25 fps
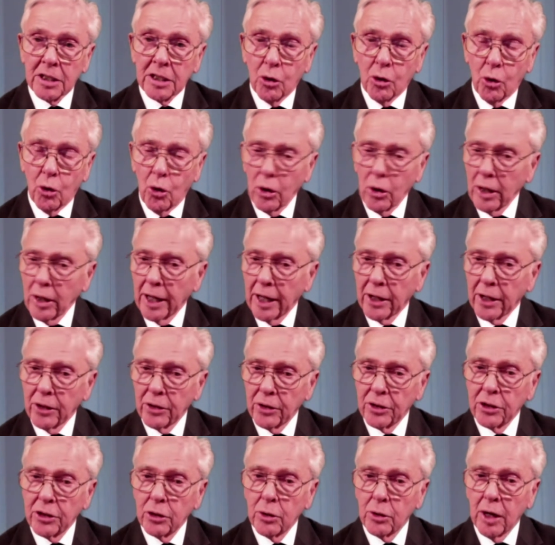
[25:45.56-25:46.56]
So all I
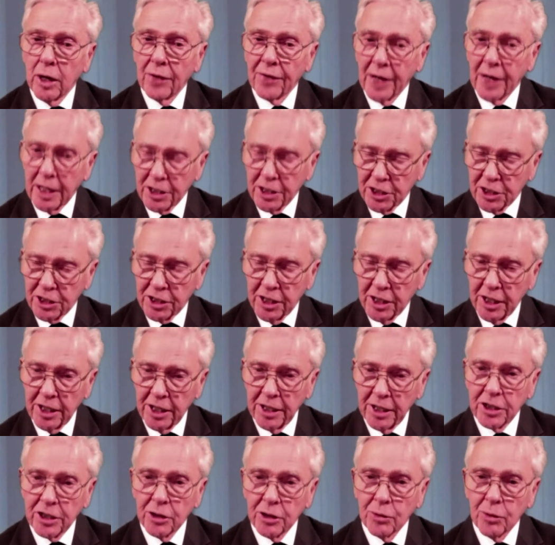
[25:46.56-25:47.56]
could do at that
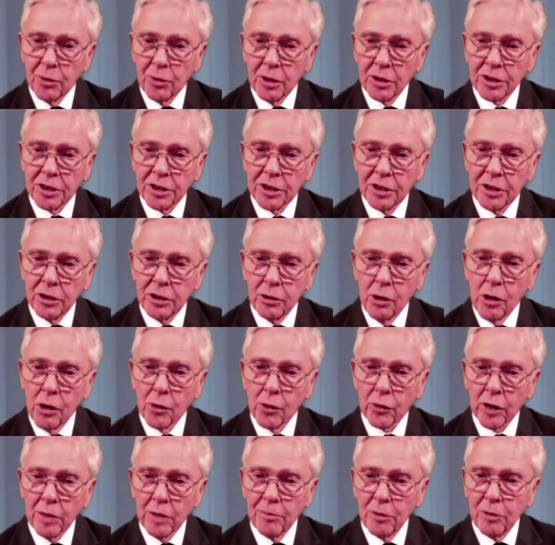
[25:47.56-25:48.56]
stage was to
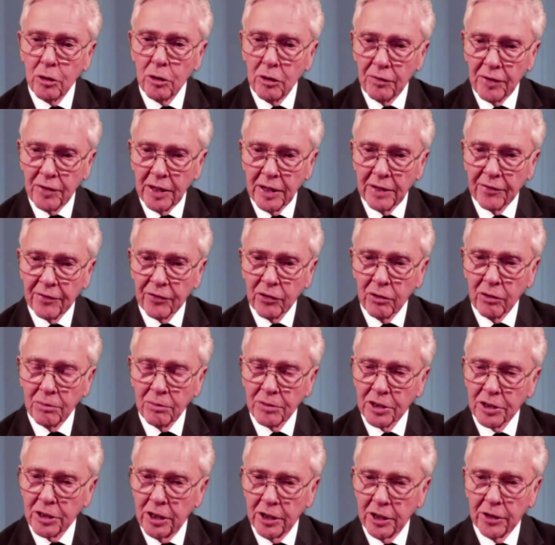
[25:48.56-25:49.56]
remove it
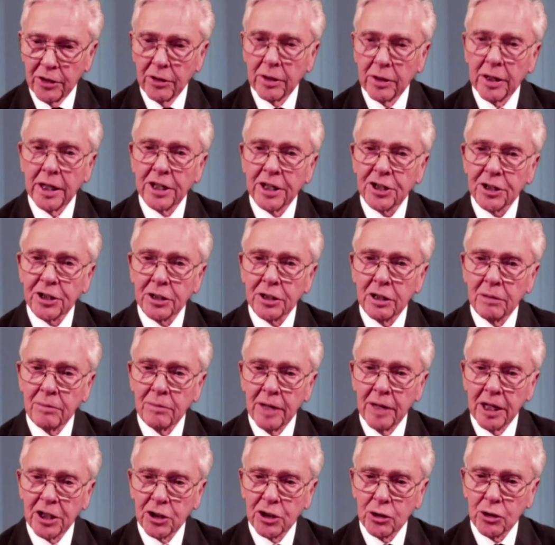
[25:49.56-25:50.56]
from circulation
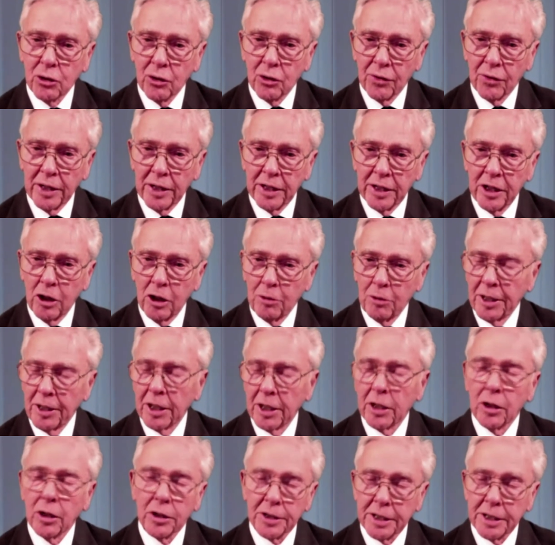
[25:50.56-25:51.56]
and make sure that
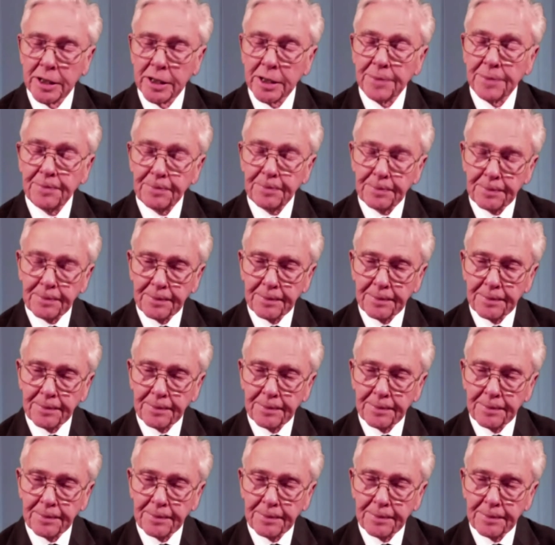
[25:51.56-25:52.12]
nobody got it.